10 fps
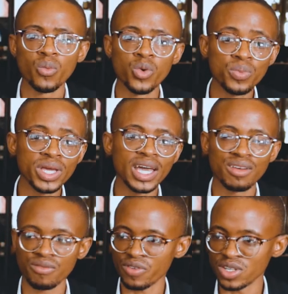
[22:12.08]
would be an
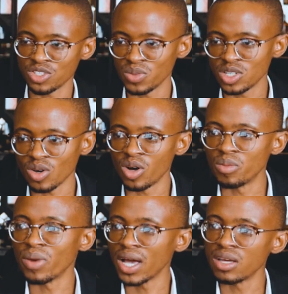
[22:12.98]
infringement
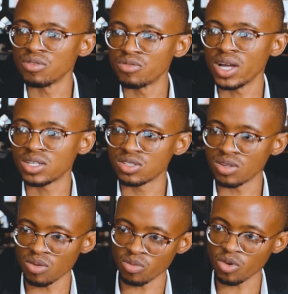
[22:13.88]
on my rights,
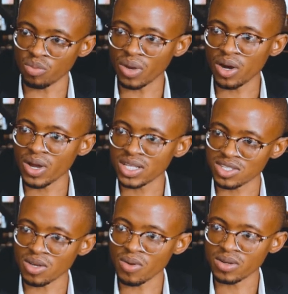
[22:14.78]
on my rights
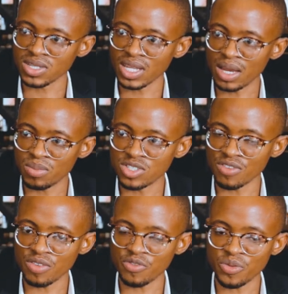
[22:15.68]
surrounding that piece
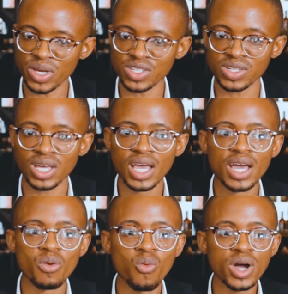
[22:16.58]
of yeah. information
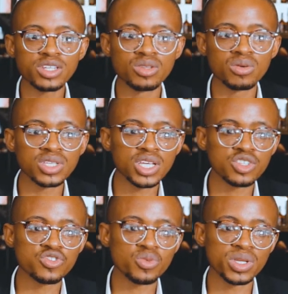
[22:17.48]
what those
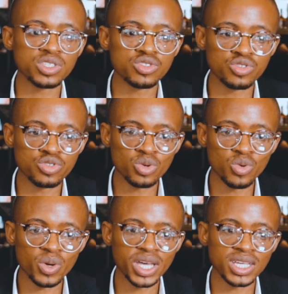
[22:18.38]
instruments
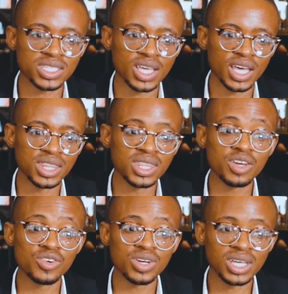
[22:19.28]
do is
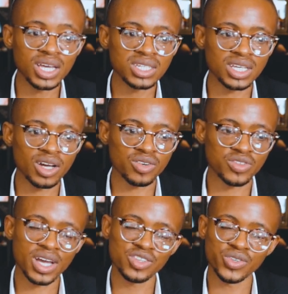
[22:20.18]
they create a
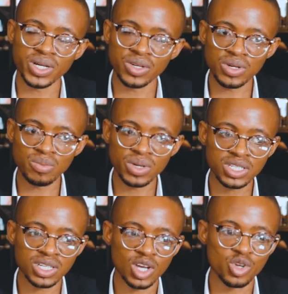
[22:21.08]
contractual
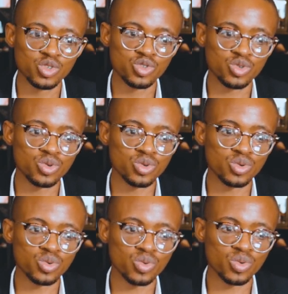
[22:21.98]
agreement
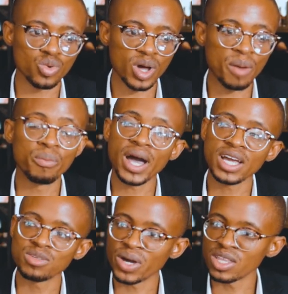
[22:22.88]
to
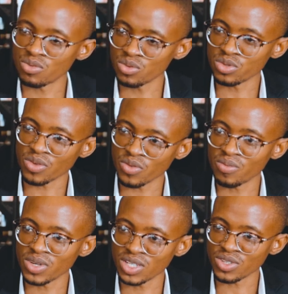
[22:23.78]
abide by the rules of
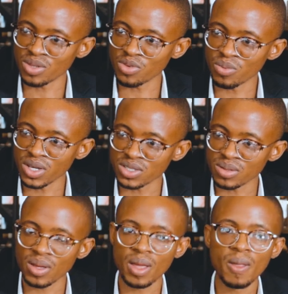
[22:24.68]
confidential information.
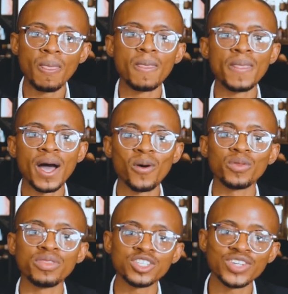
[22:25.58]
Mm. Now,
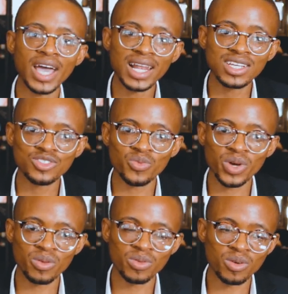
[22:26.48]
the challenge,
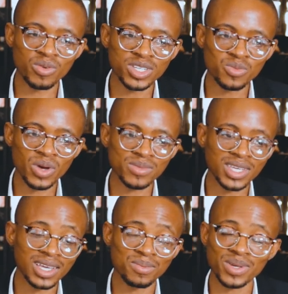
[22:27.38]
where, the reason why I'm
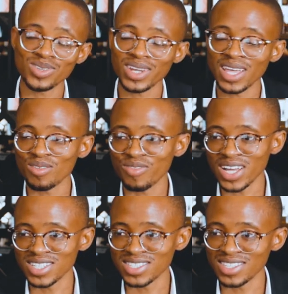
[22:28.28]
saying it depends on other
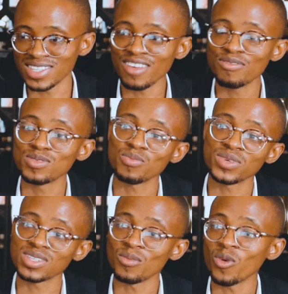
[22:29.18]
factors is if
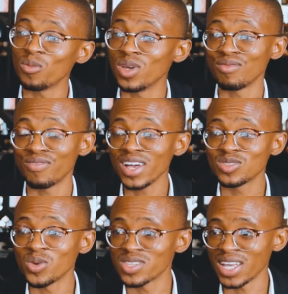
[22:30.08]
Mr. Mogobe in
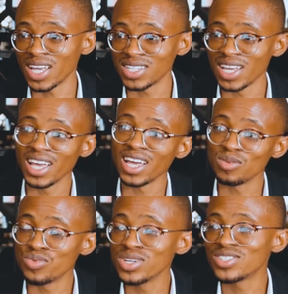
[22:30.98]
fact goes ahead
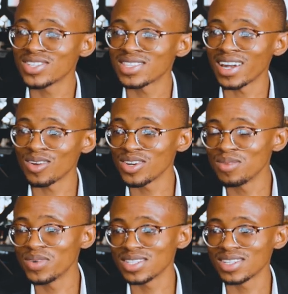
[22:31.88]
and breaches that
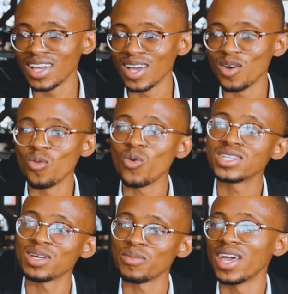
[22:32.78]
agreement, mm.
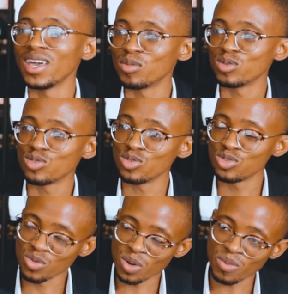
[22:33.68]
what am I able to
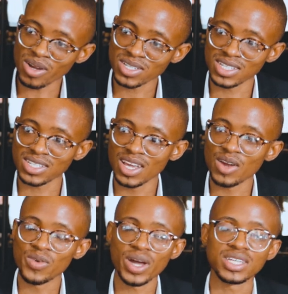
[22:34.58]
do about it?
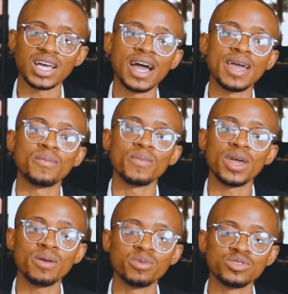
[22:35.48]
Mm. Right? I am
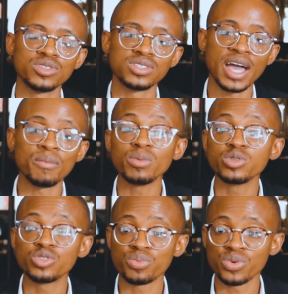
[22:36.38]
able to I am
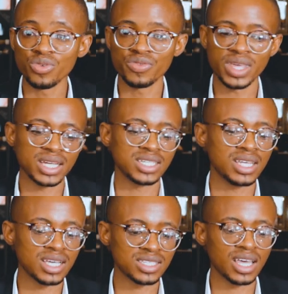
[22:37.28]
able to prove that
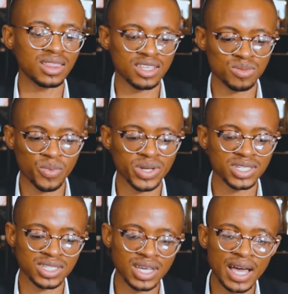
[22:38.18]
yes, at this
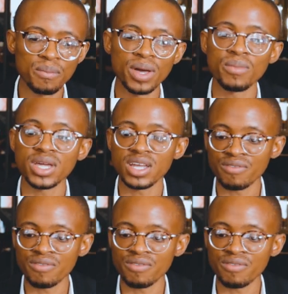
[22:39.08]
point in time, I made